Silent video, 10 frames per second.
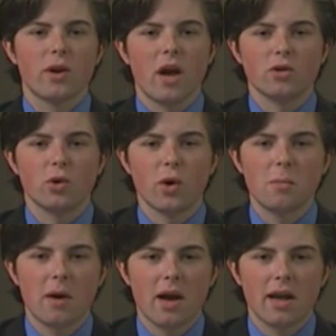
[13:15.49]
now
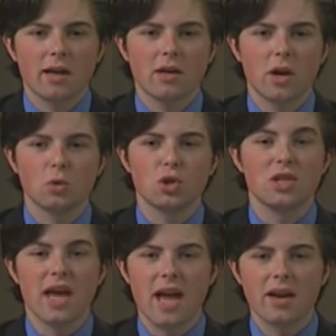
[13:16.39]
joined by Coach
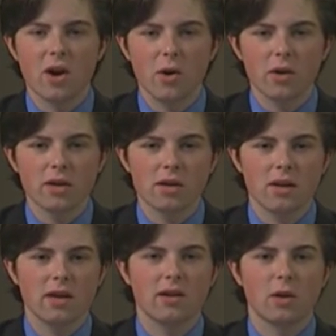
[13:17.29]
Dan Hogan,
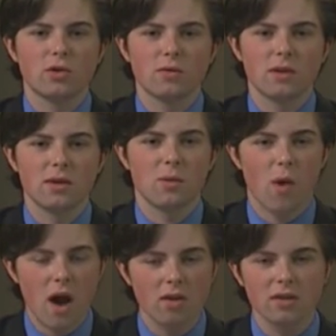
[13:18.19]
head coach of the
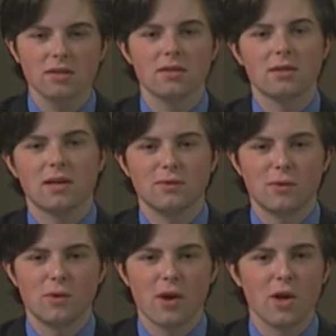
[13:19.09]
wildly
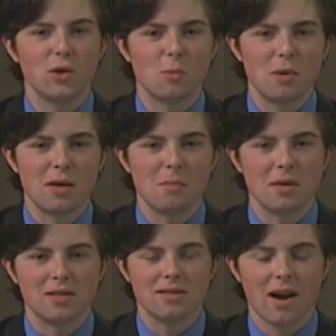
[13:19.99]
successful LUB
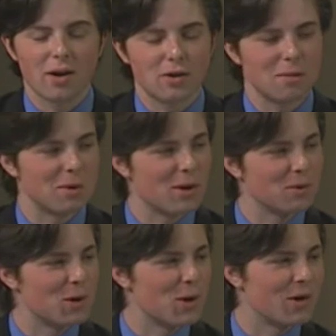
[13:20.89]
men's soccer team. And
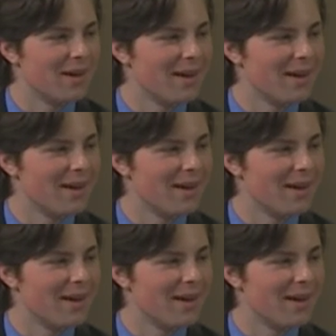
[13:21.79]
Coach Hogan,